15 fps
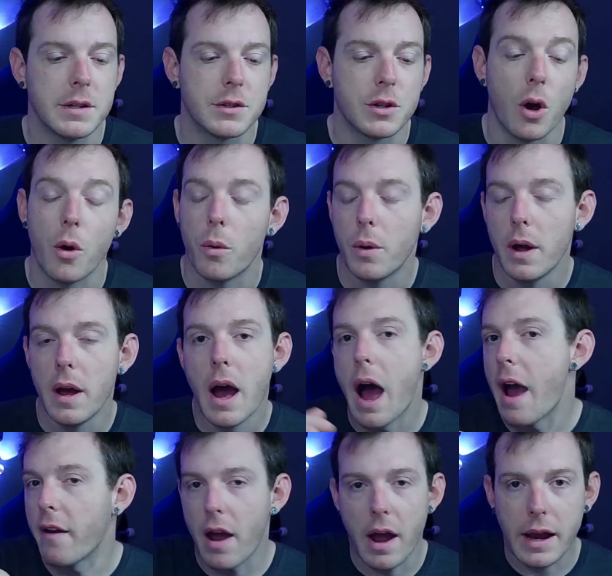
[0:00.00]
So
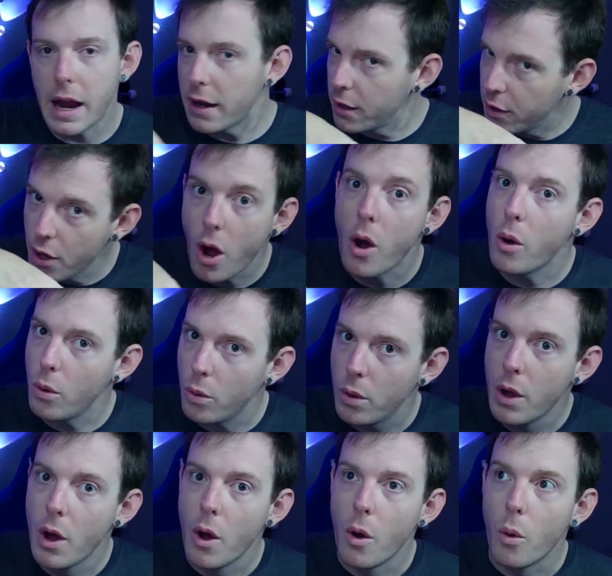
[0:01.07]
I kind of know
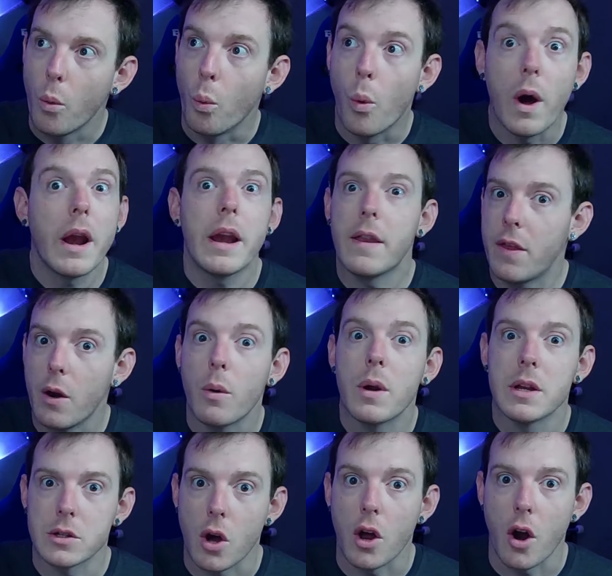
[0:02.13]
what there
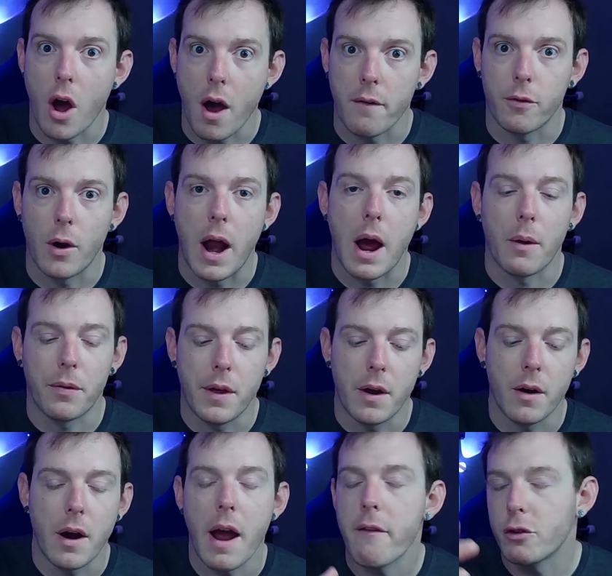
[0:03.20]
is on offer out
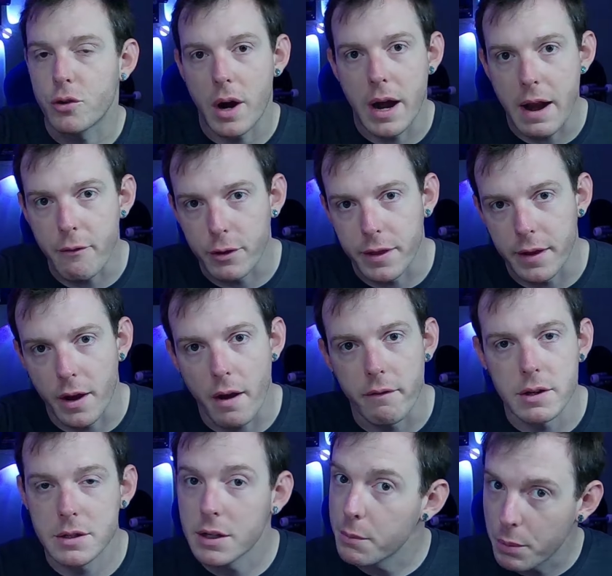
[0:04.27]
there. I haven't tried everything,
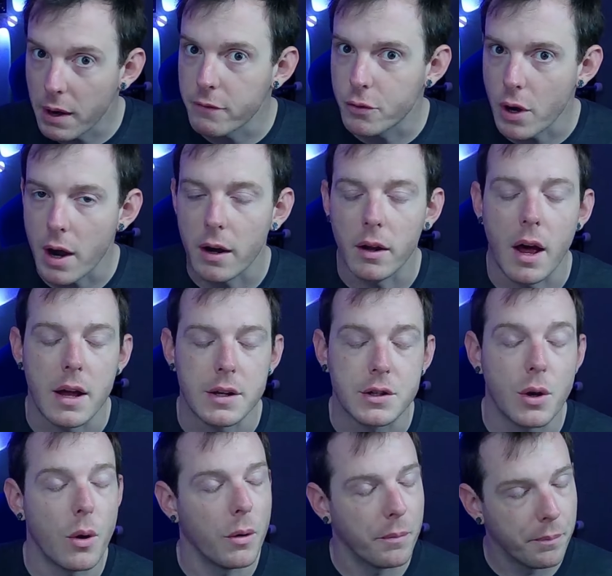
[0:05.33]
obviously, but I've tried a lot.
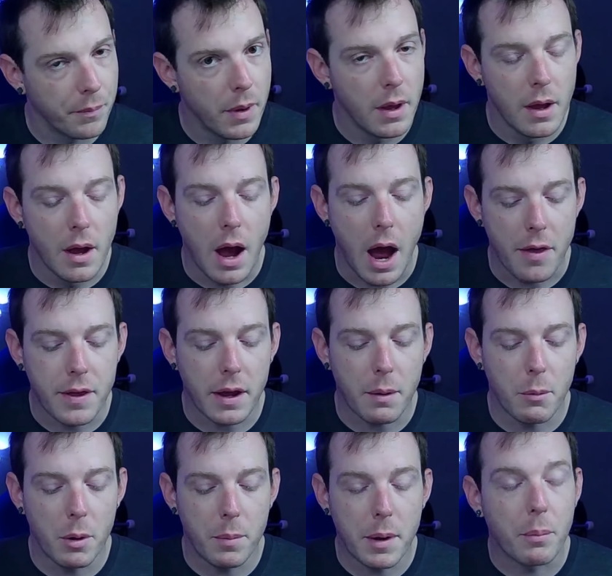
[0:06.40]
So I think I'm
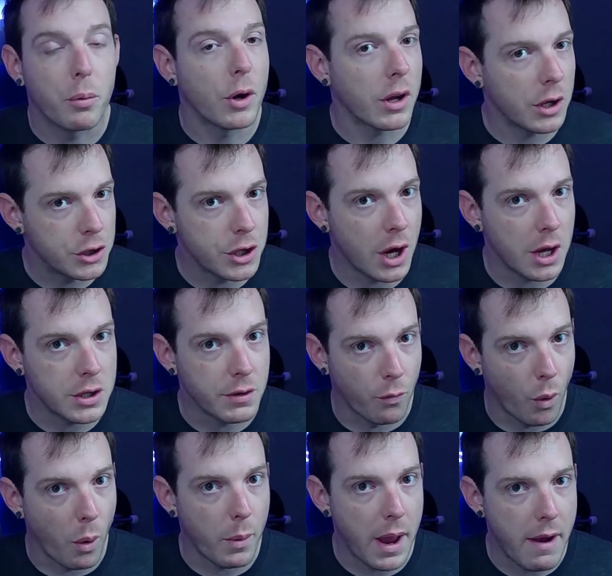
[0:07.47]
going to be a pretty good judge of
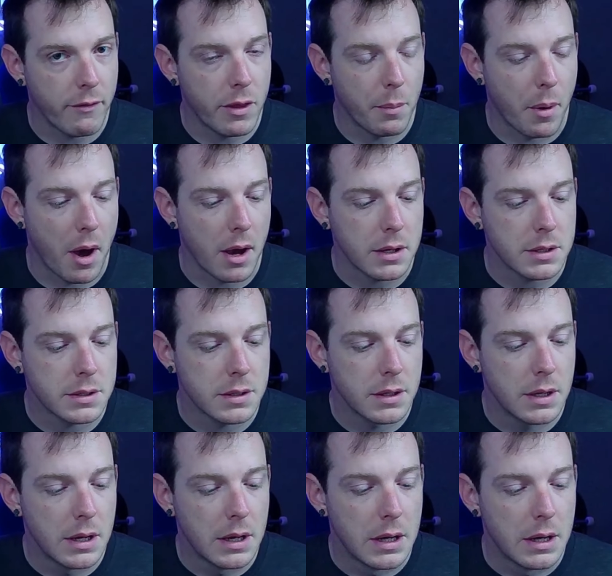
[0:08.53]
what we have in the box.
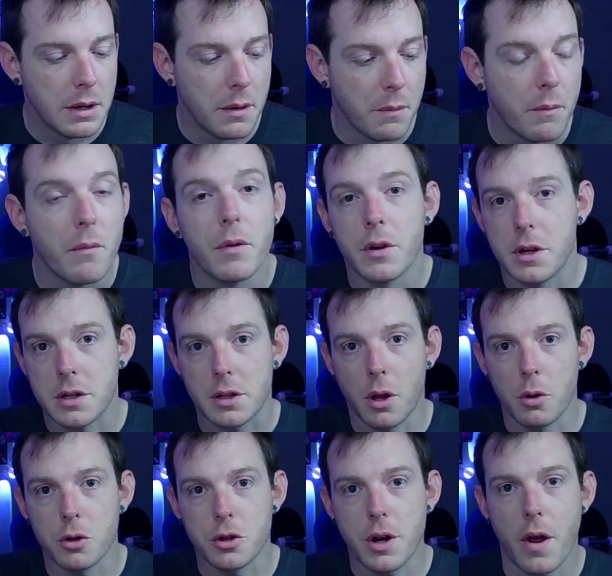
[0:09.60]

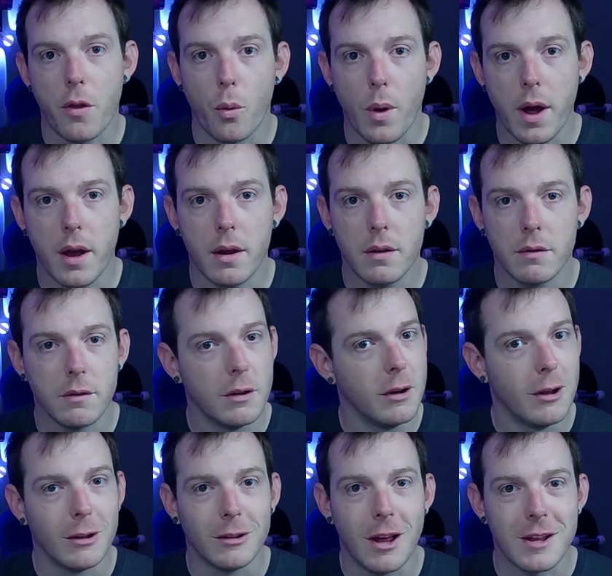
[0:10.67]
Disclosures out of the way.
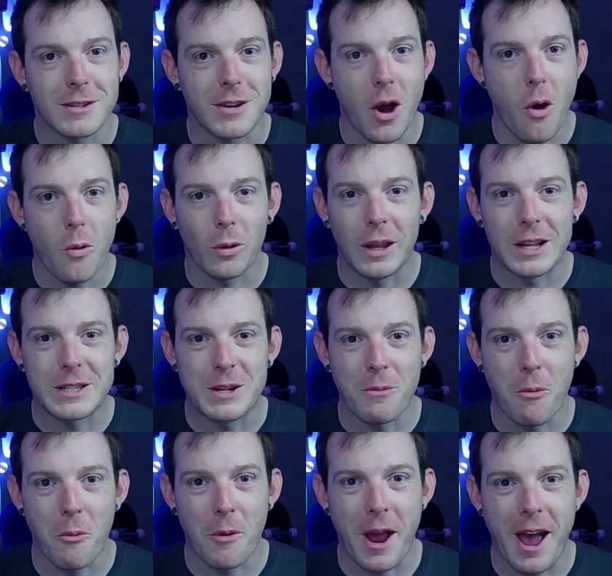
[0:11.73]
Let's go. Let's see
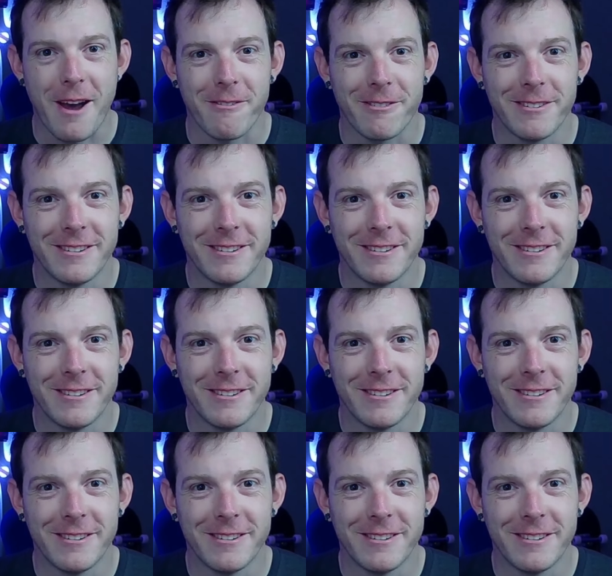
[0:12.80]
what we have.